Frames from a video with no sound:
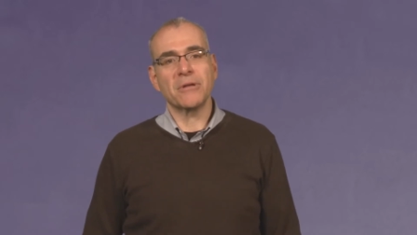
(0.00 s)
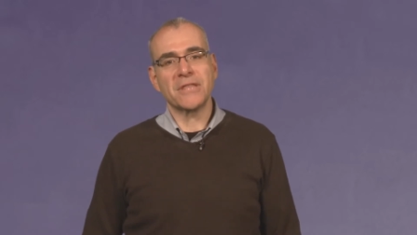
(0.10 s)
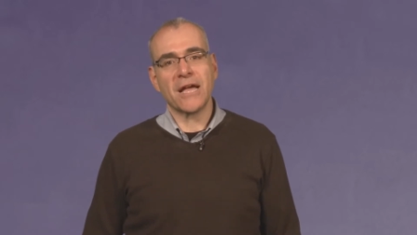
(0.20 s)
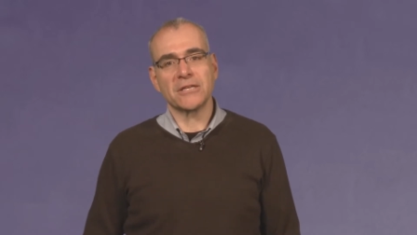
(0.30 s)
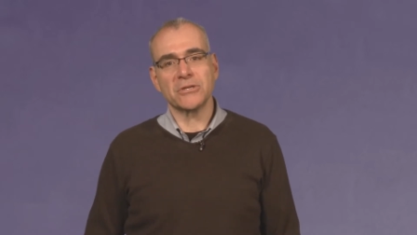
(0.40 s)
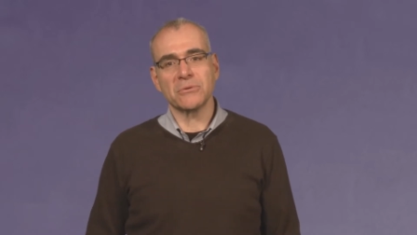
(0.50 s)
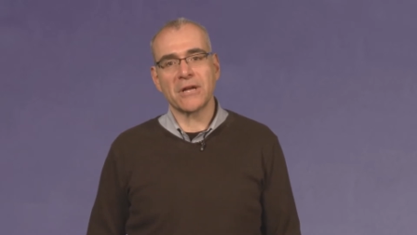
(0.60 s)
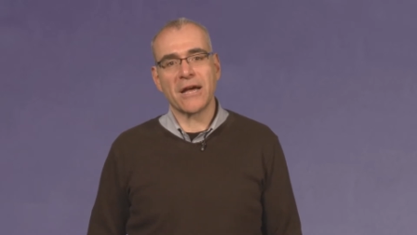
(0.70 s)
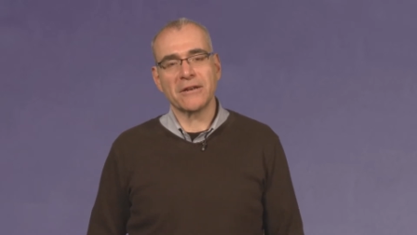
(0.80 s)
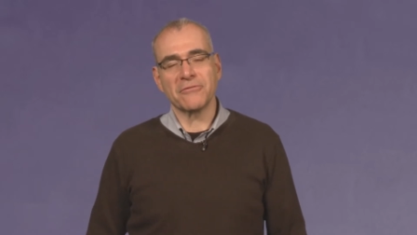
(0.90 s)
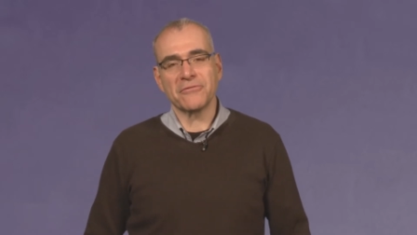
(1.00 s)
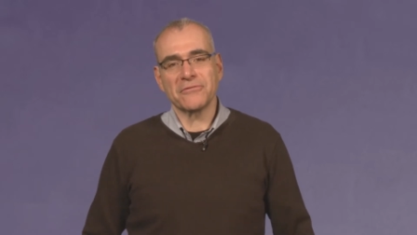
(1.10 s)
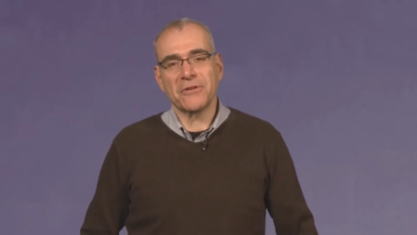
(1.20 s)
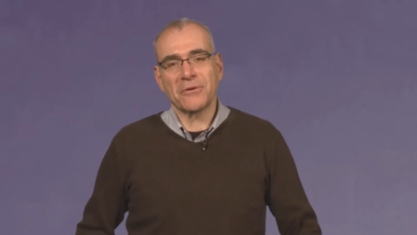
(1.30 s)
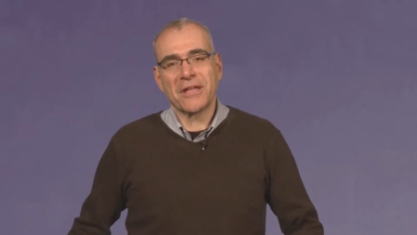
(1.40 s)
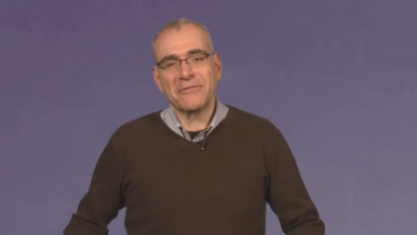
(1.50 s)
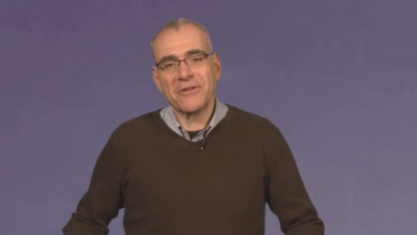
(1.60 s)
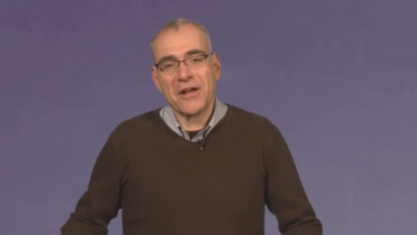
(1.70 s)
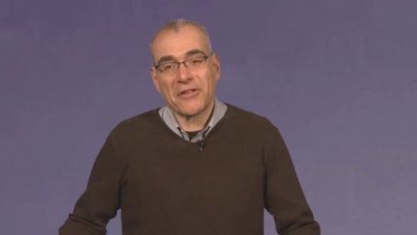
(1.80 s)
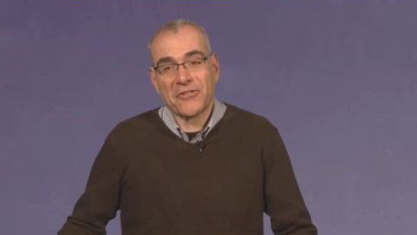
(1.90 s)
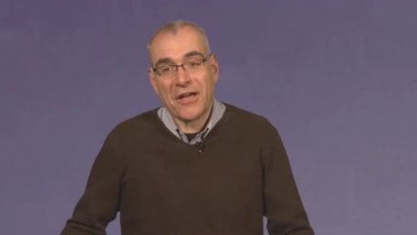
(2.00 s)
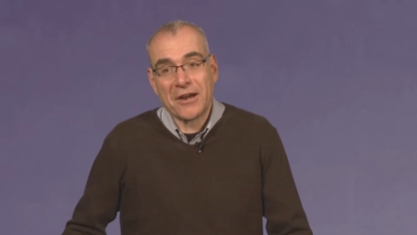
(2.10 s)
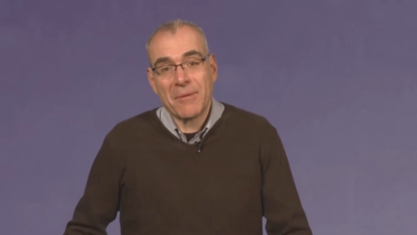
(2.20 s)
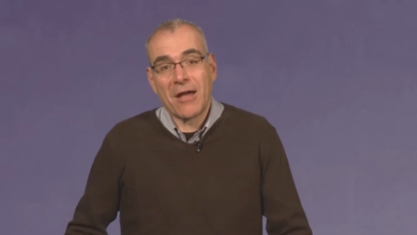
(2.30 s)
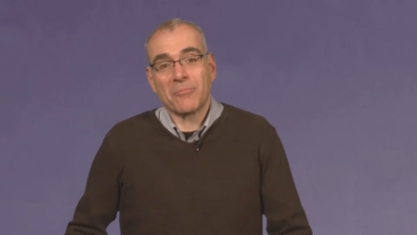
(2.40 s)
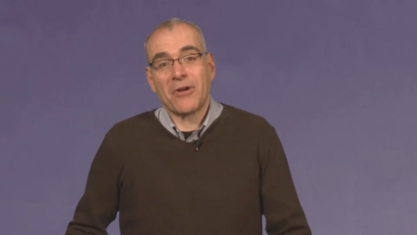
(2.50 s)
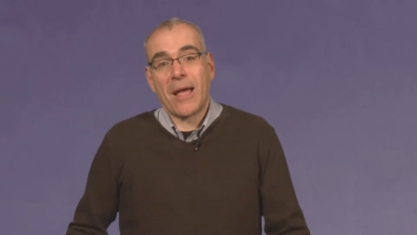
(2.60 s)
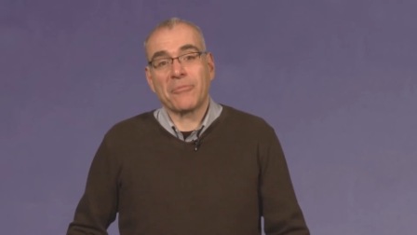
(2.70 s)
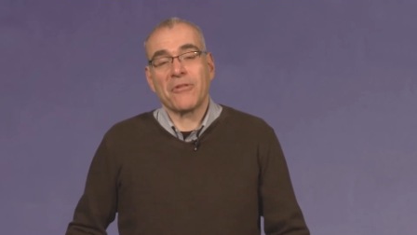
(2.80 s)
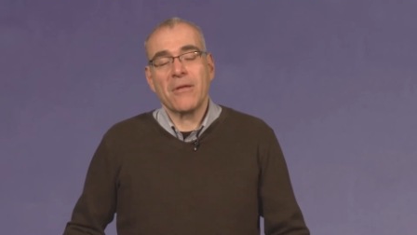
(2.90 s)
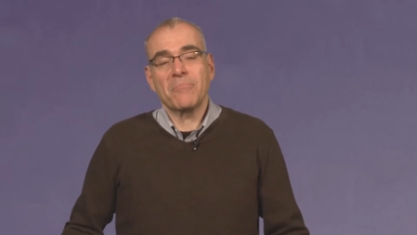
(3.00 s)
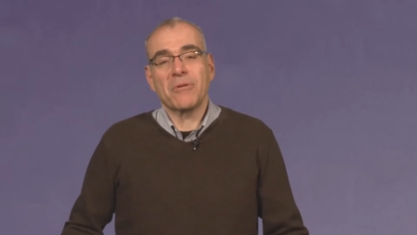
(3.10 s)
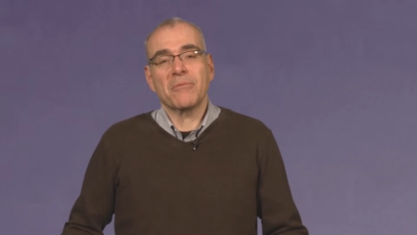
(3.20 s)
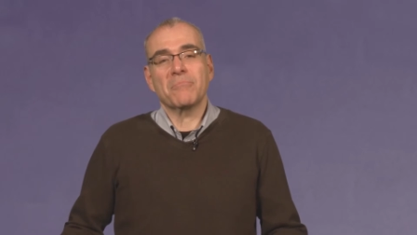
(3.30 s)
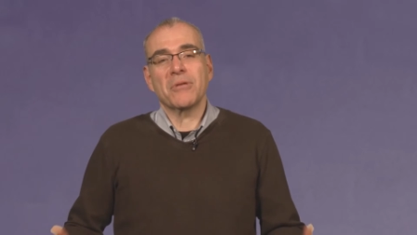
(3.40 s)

but that you kind of don't get very excited about and perhaps be,